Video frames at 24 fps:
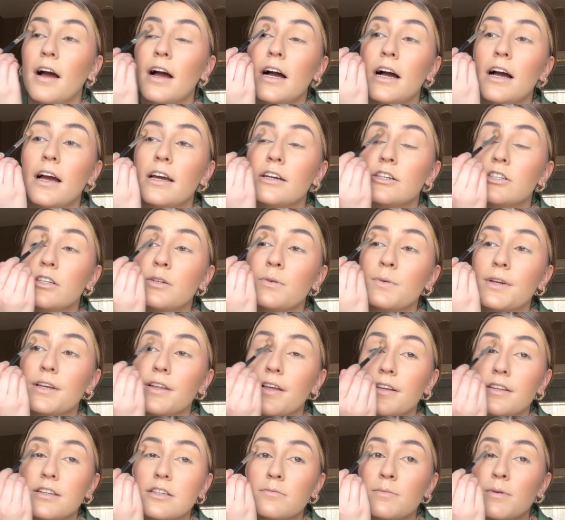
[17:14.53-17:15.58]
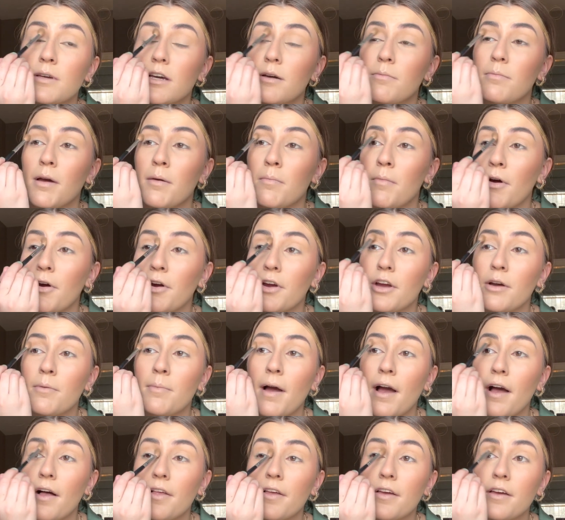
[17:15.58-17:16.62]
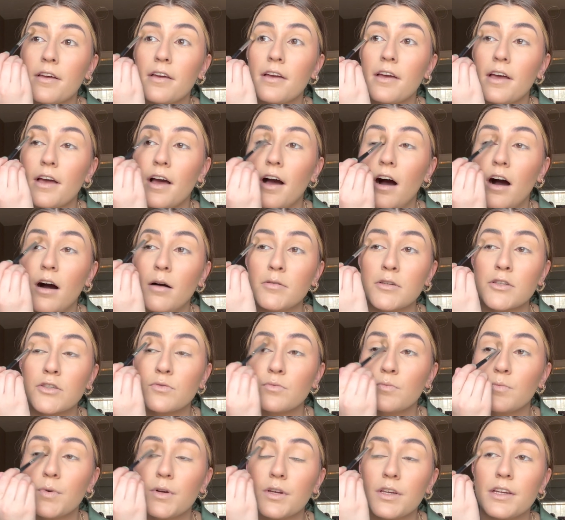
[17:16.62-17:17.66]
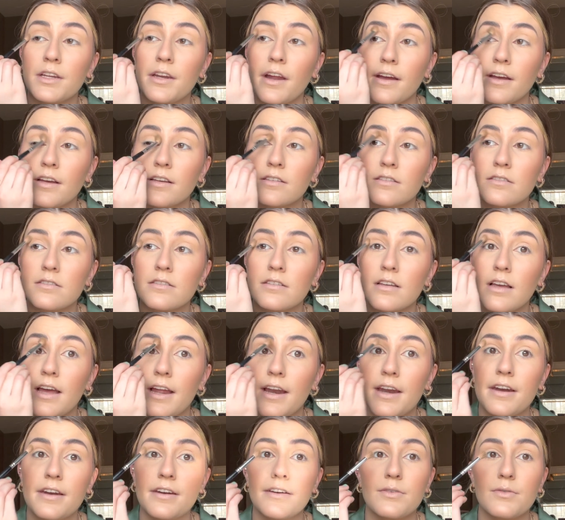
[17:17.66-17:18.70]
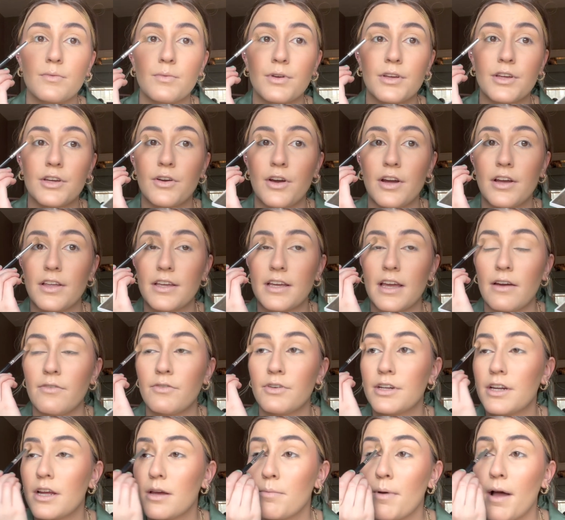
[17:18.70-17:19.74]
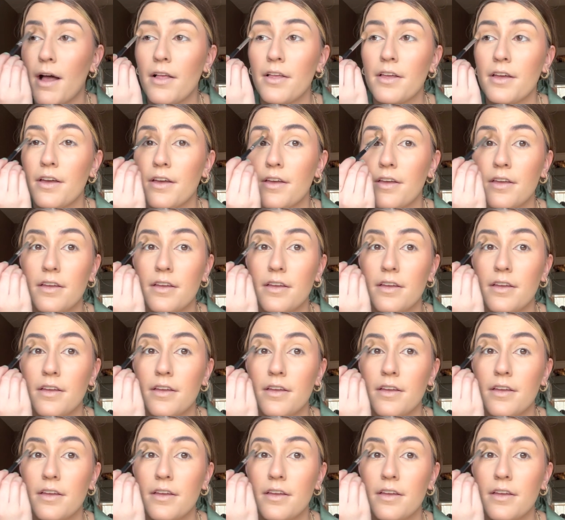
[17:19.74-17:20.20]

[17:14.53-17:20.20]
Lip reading: I actually really like this Makeup by Mario palette. It's really nice and really great like everyday palette.